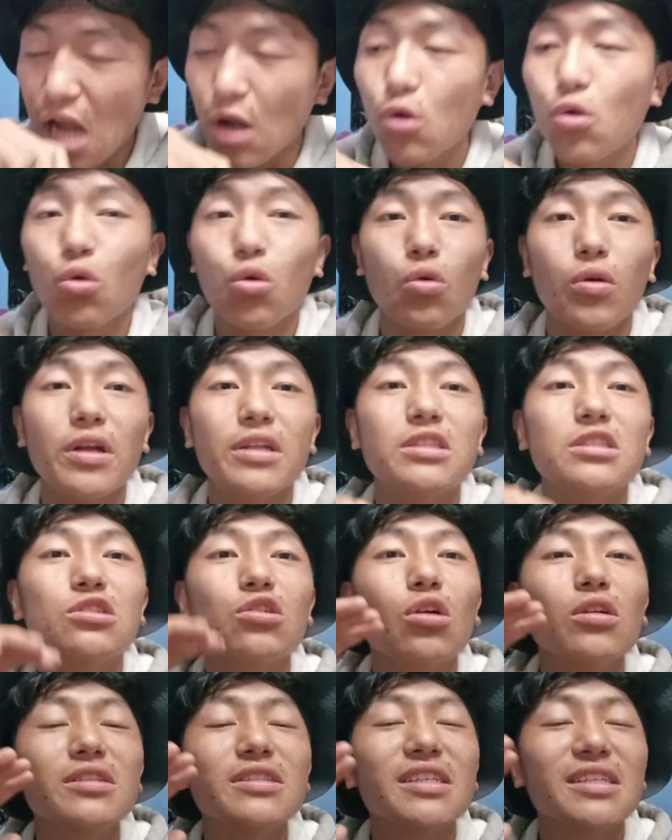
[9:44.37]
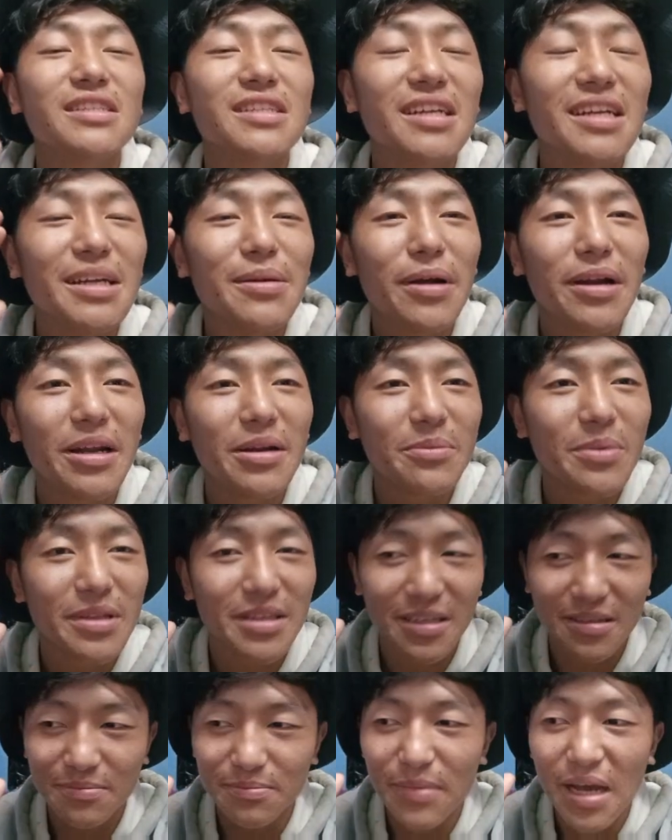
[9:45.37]
No, it's not 16 divided
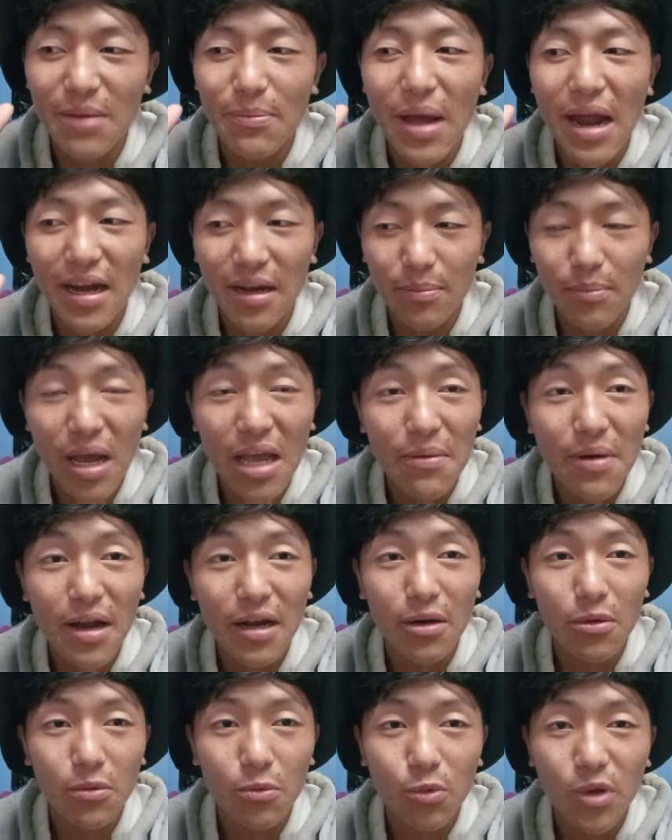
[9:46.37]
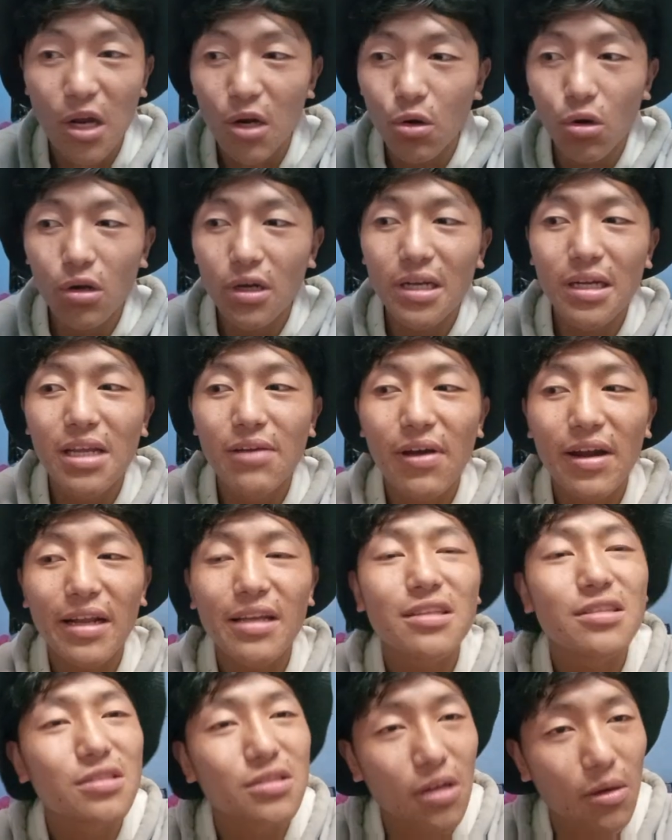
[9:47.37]
by 10. My bad. We are not
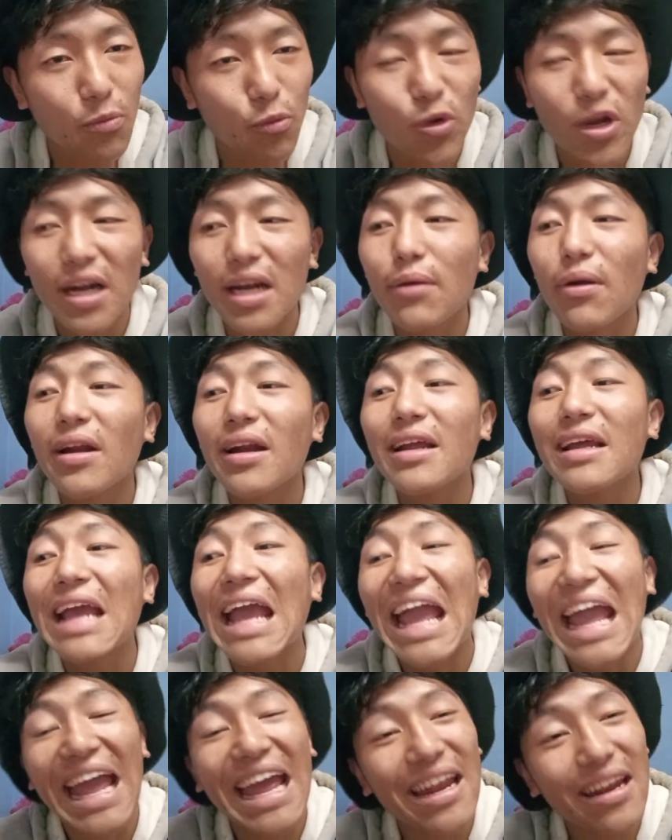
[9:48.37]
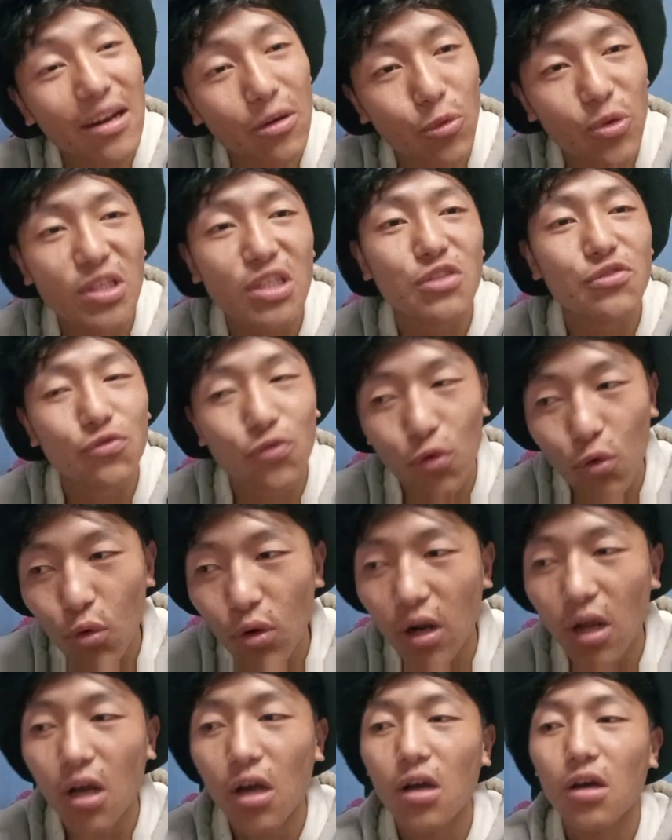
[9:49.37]
dividing sum. We are dividing n, which is
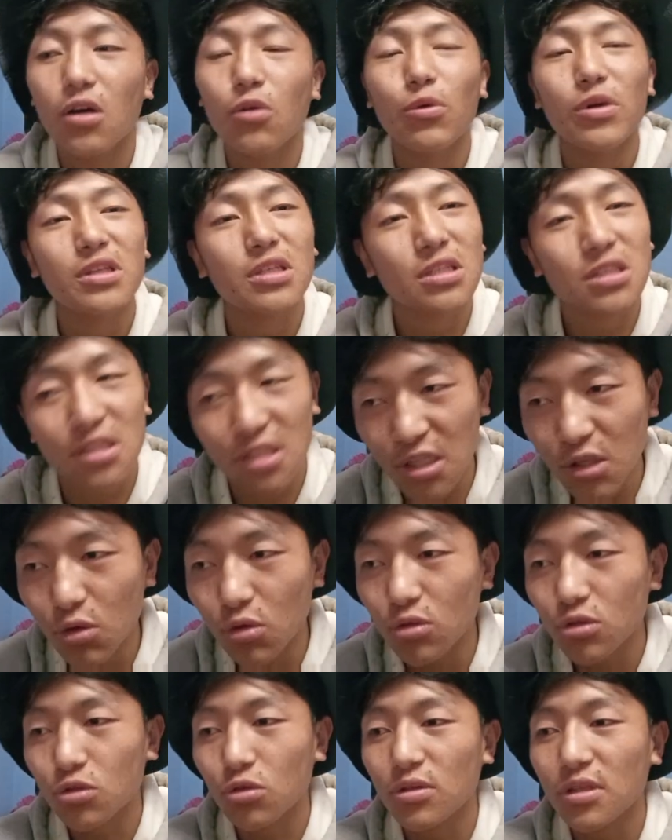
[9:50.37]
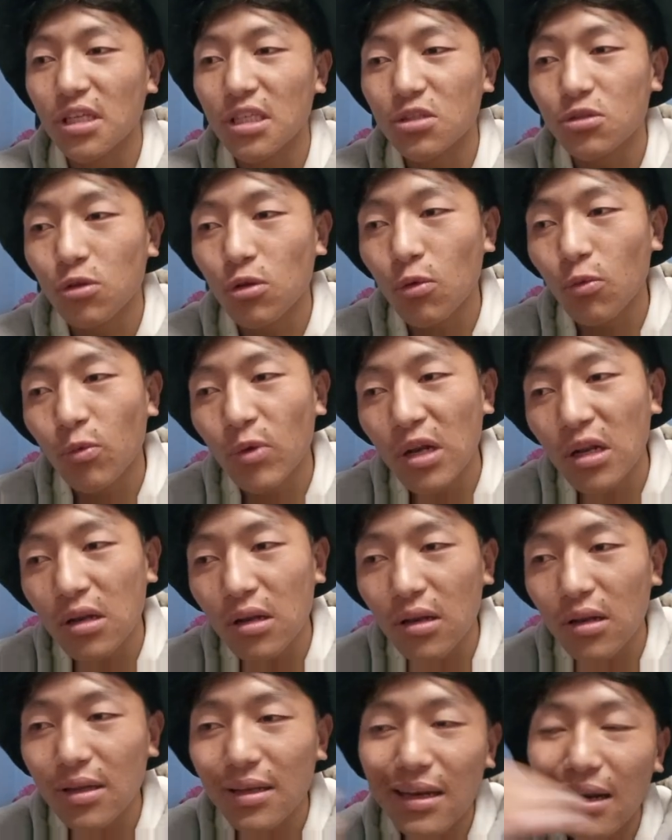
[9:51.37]
4, which is 0. So this loop
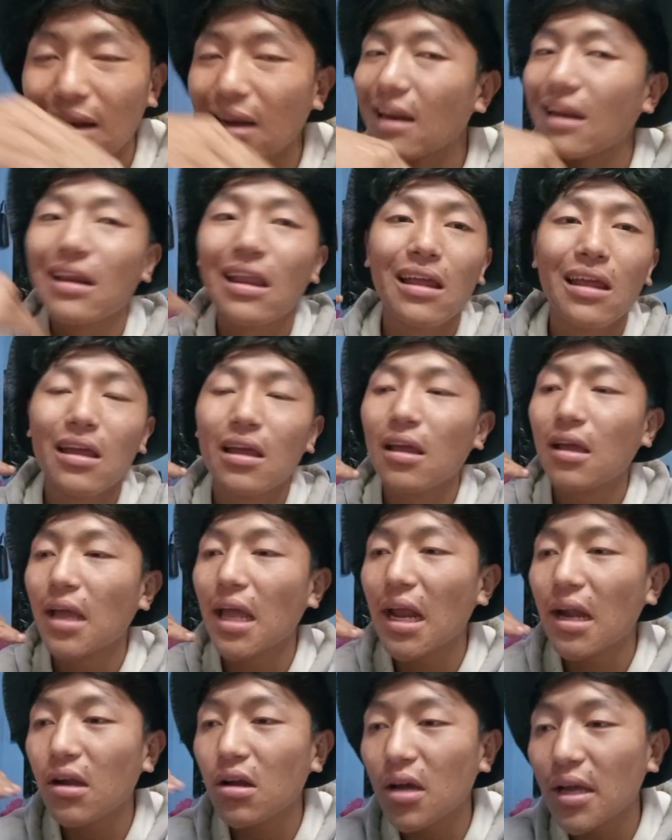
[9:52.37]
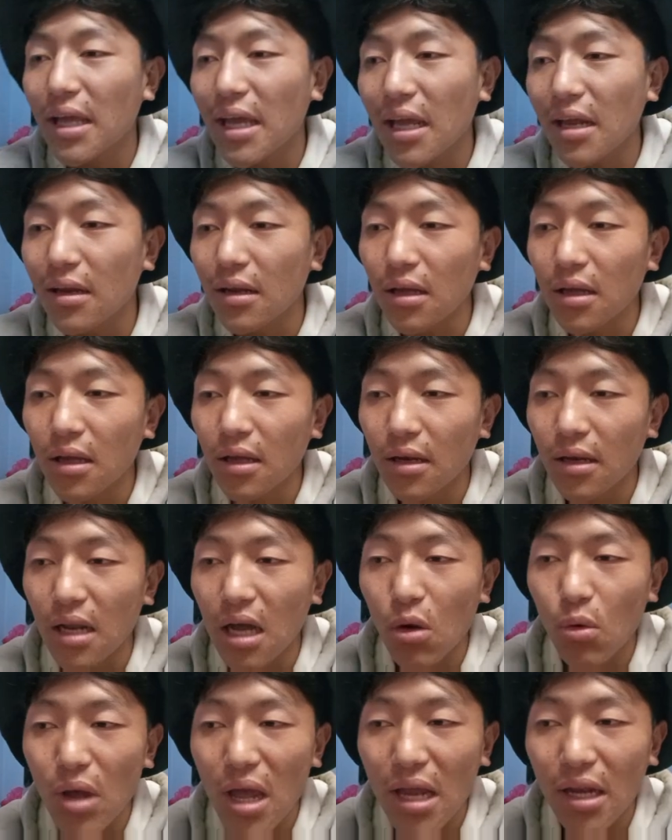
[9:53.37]
will end again.
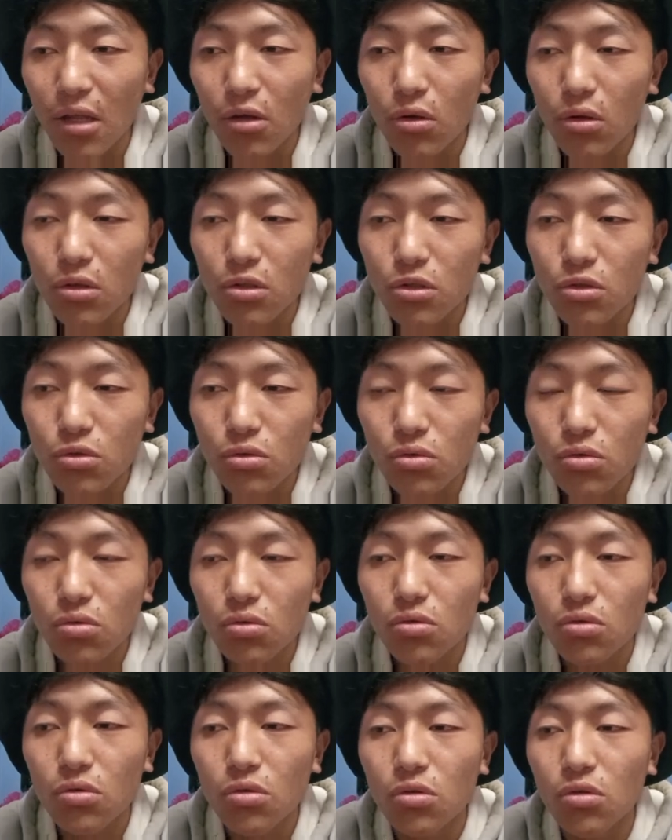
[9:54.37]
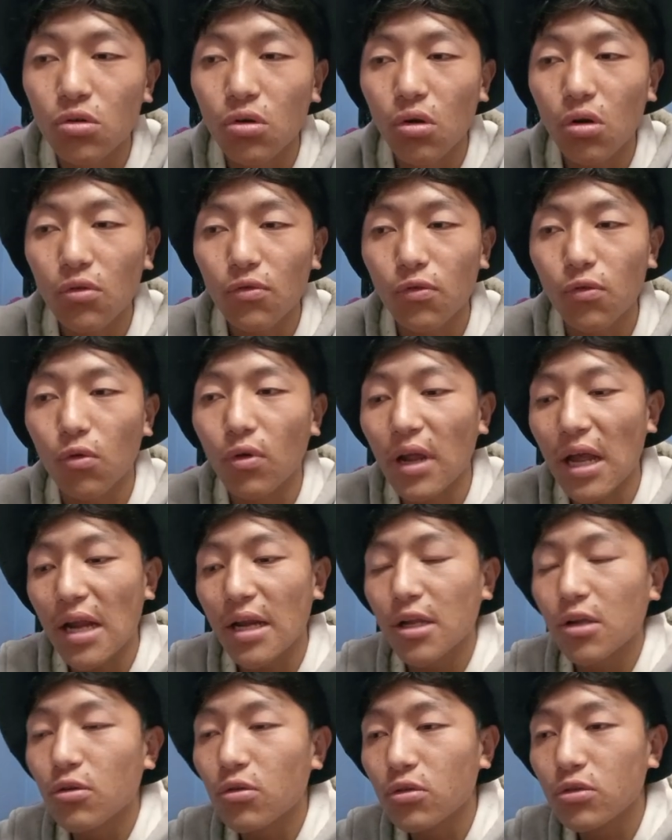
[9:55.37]
Now n equals to not 4.
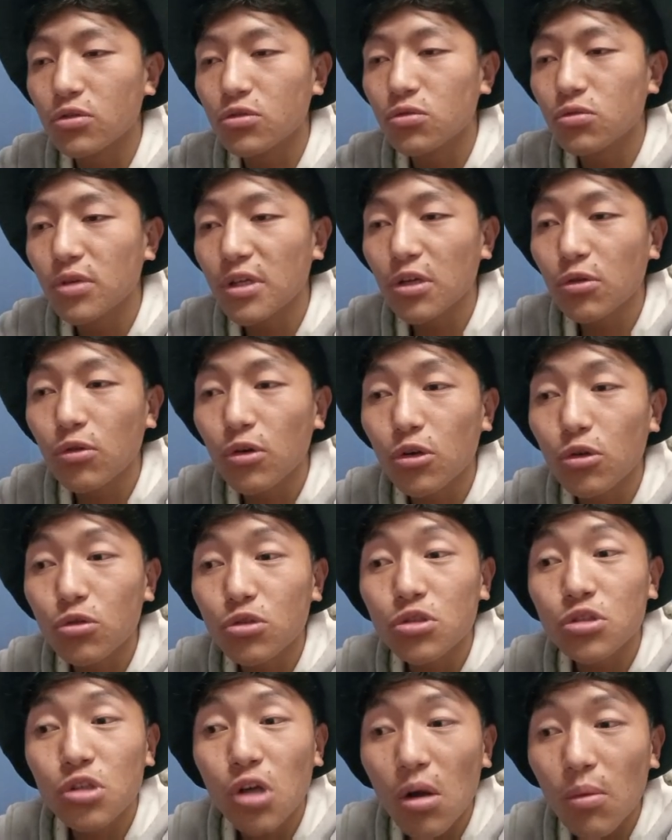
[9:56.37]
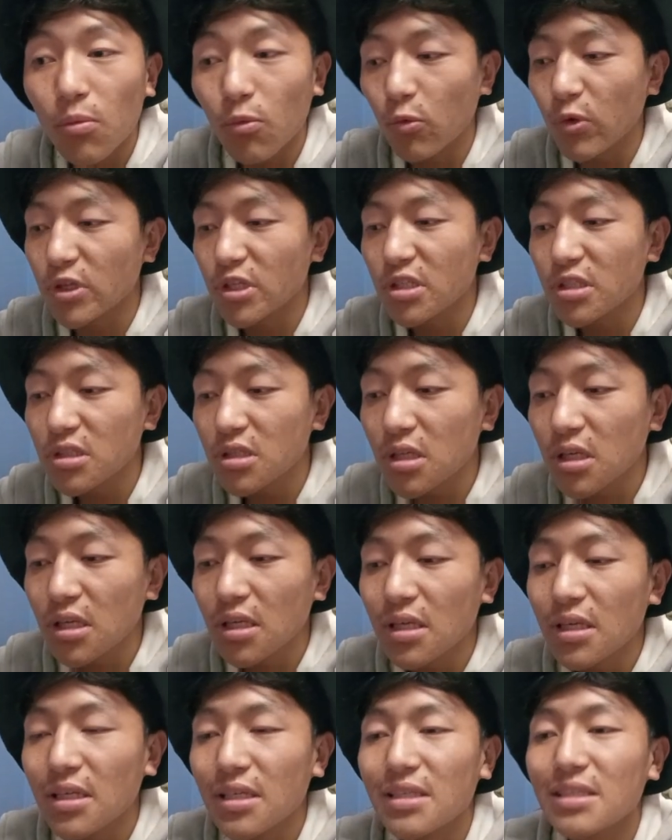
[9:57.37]
N equals to sum, which is
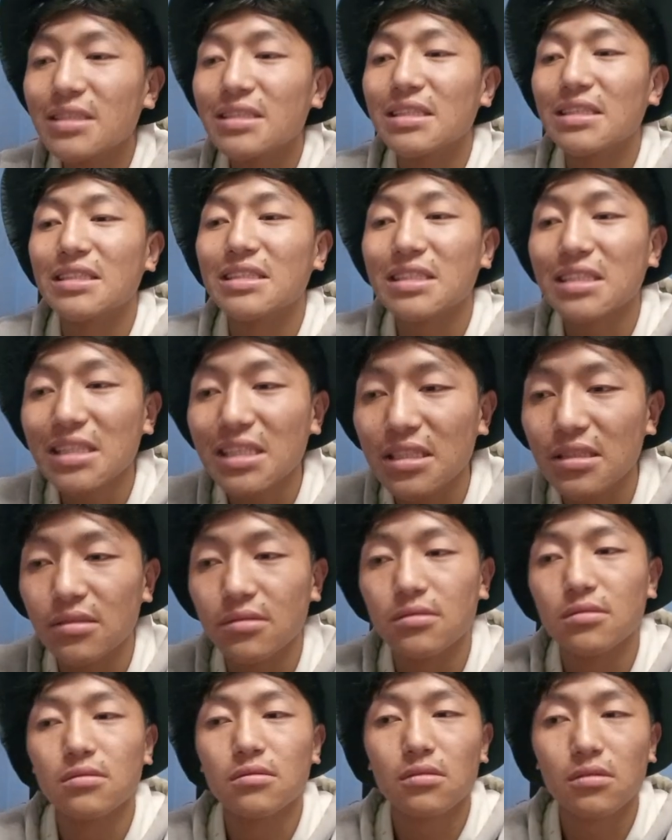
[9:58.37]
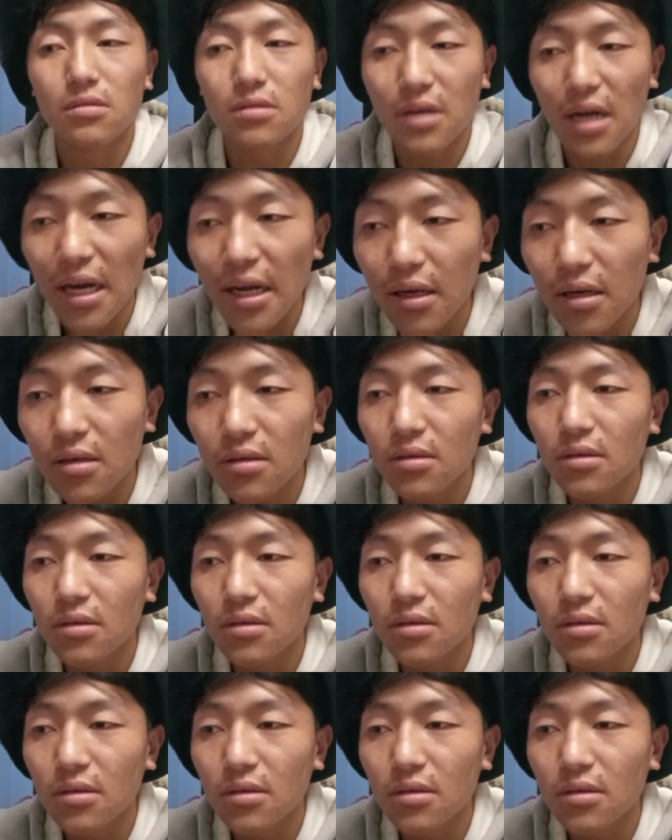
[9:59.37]
16. right?